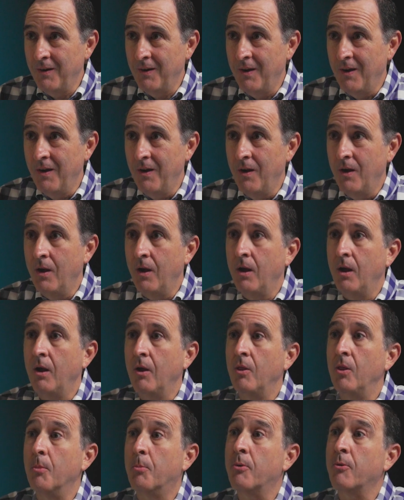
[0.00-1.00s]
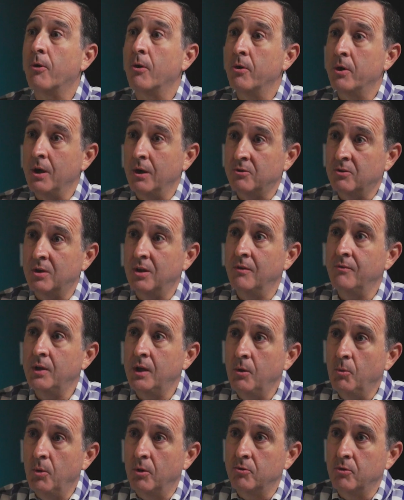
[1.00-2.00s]
Mm-hmm. The
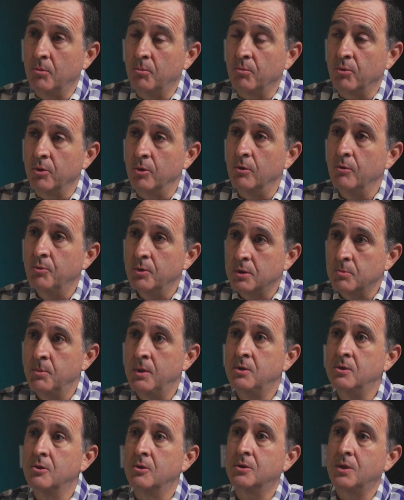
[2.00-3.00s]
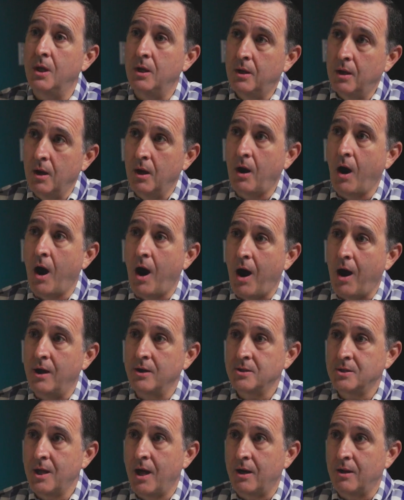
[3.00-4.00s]
productivity was improved, which means you're taking
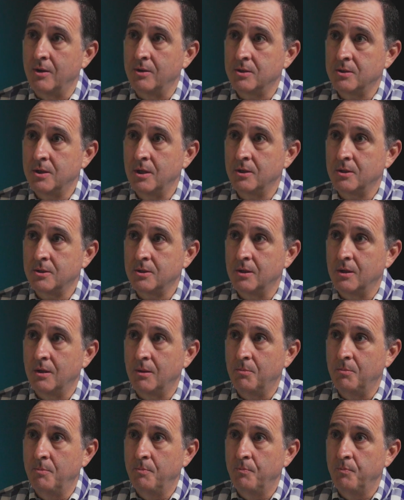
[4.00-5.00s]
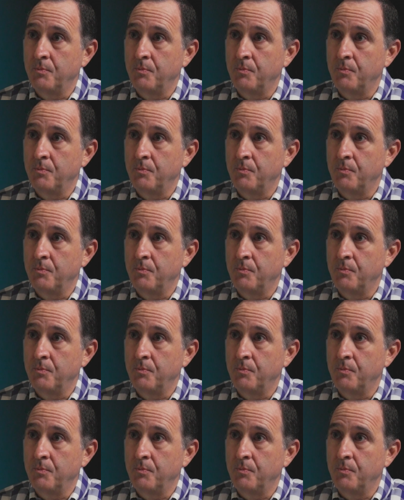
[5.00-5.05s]
cost out of the system.